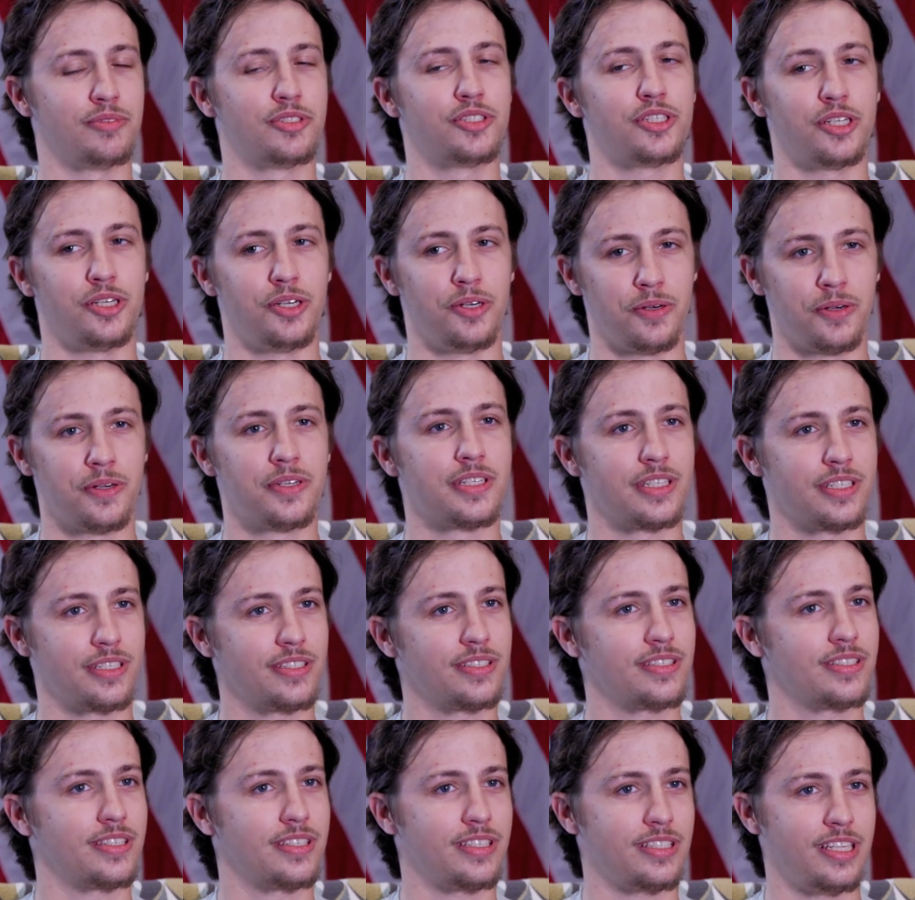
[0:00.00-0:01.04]
so
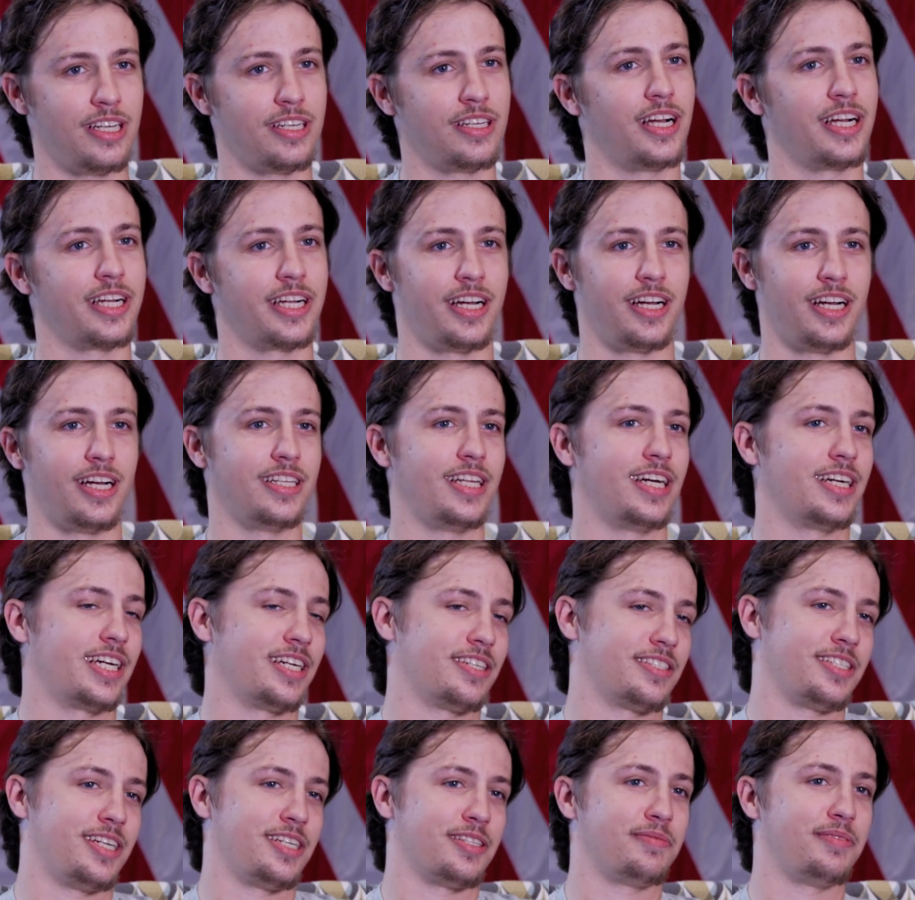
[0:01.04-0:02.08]
I
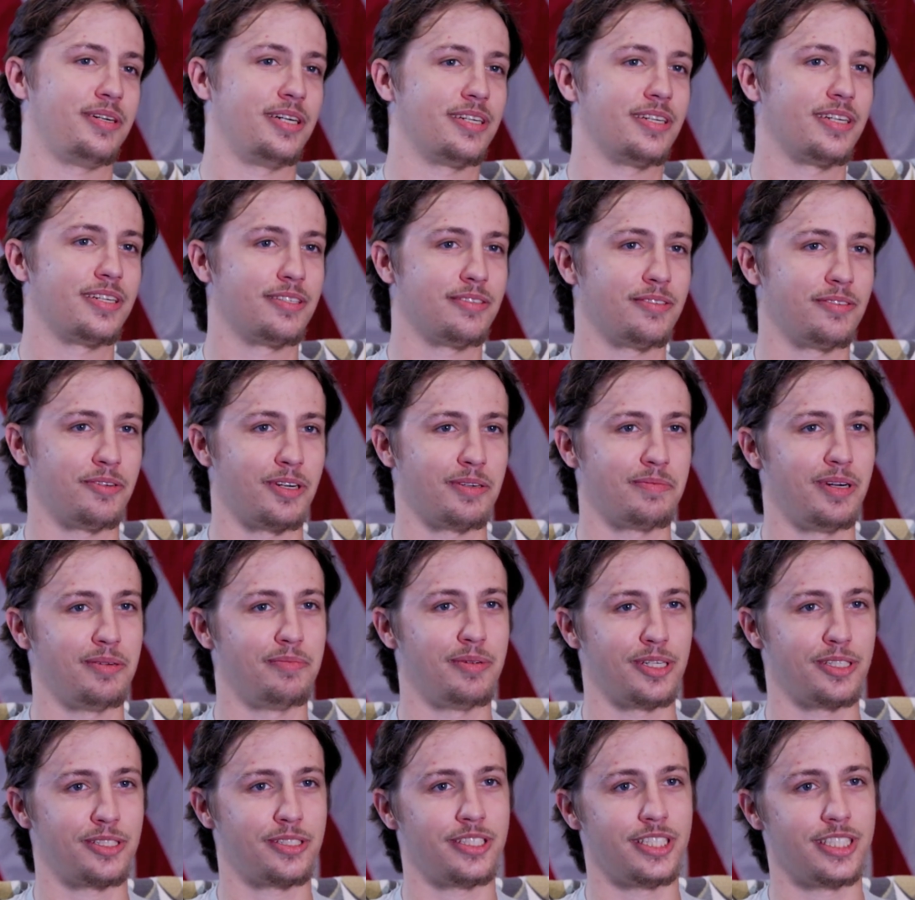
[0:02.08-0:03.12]
guess that's one of my
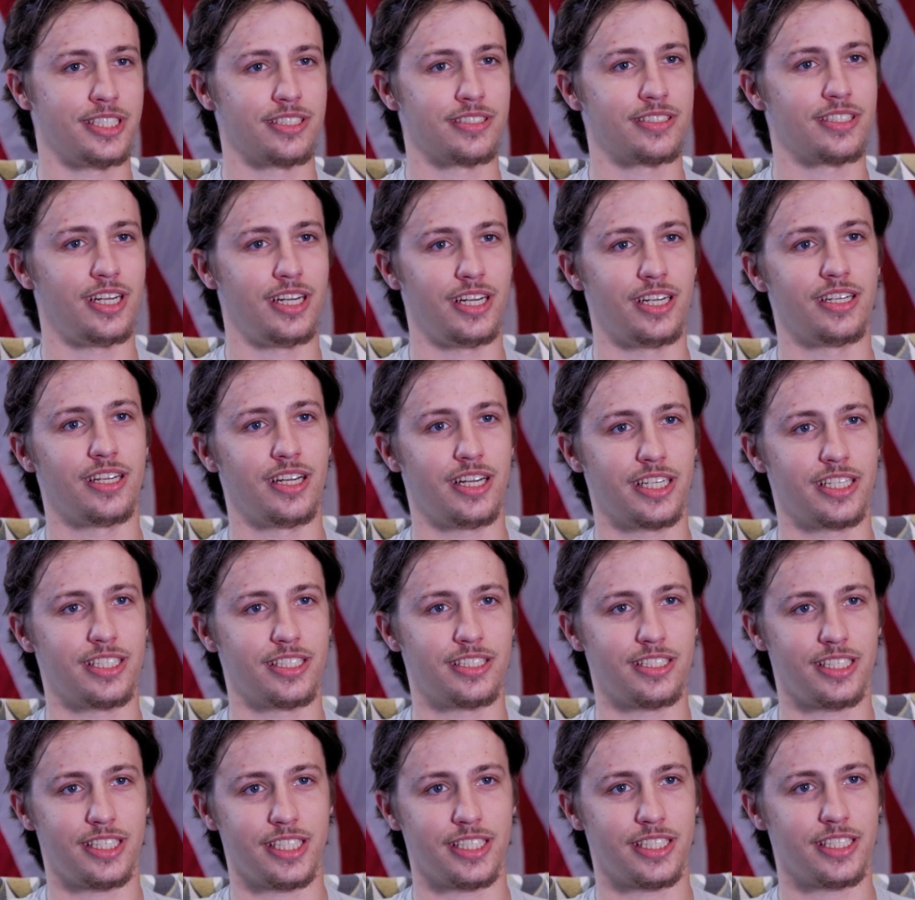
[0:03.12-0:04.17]
best things I
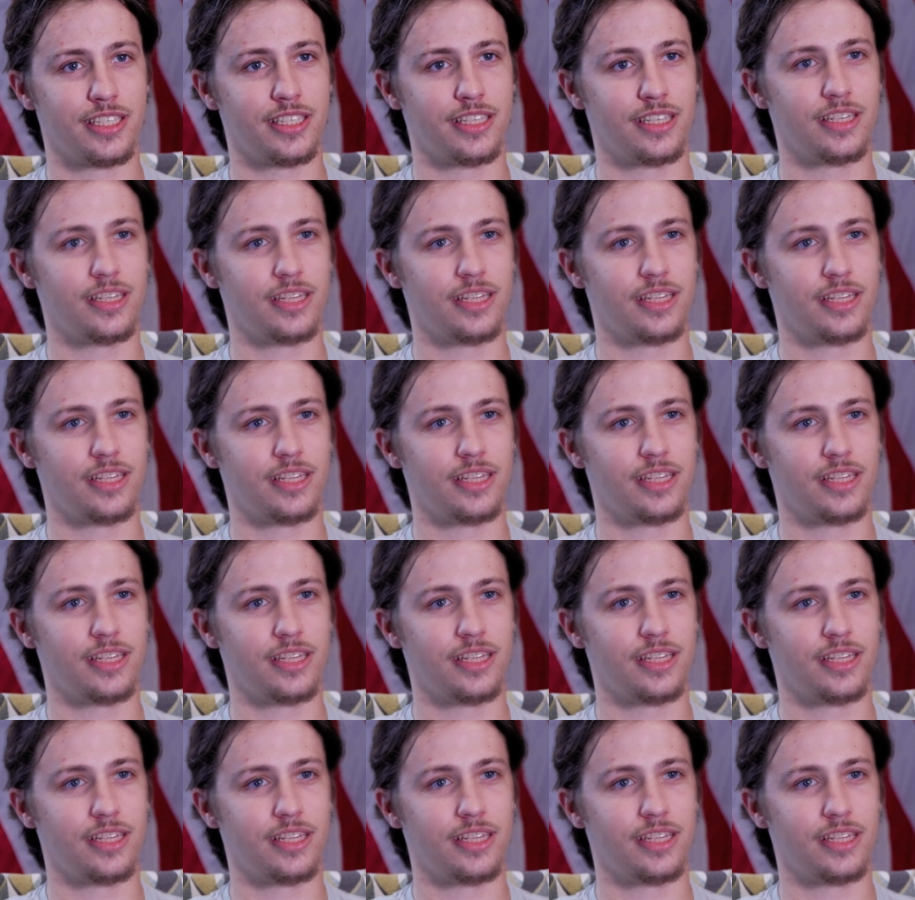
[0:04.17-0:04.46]
could say.